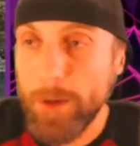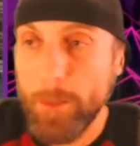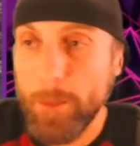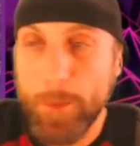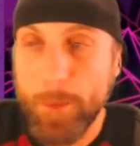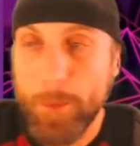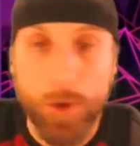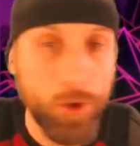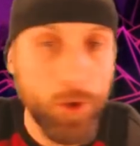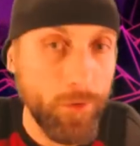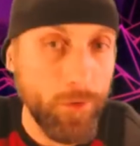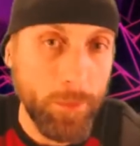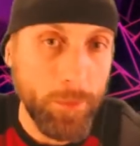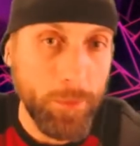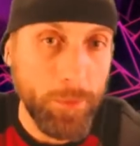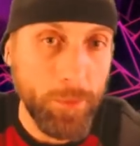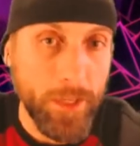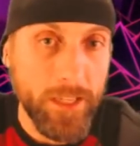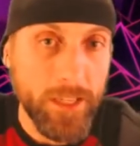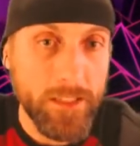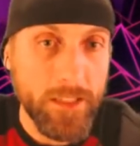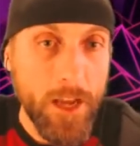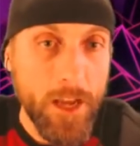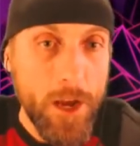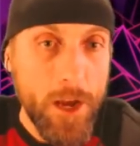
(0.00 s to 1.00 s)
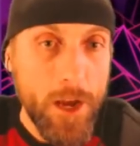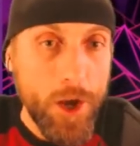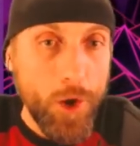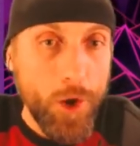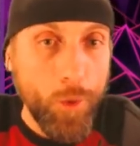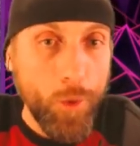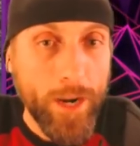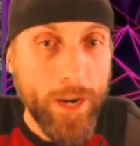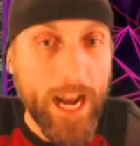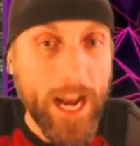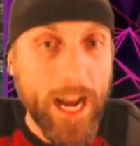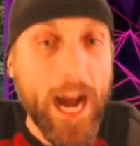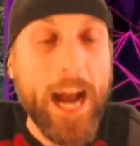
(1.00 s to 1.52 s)
up all over the place.
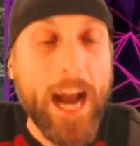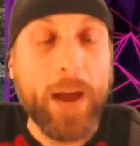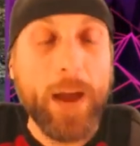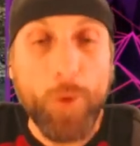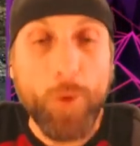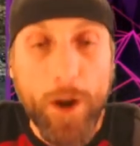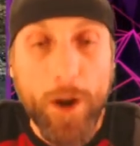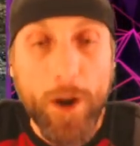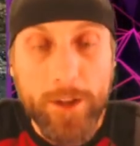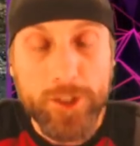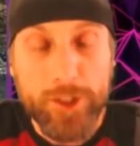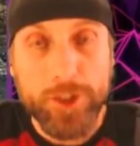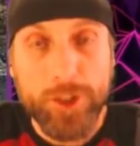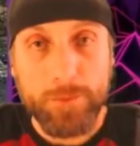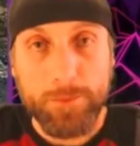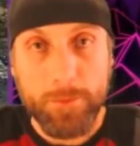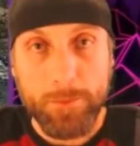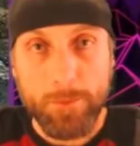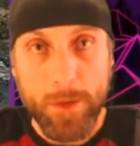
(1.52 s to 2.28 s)
When I watch my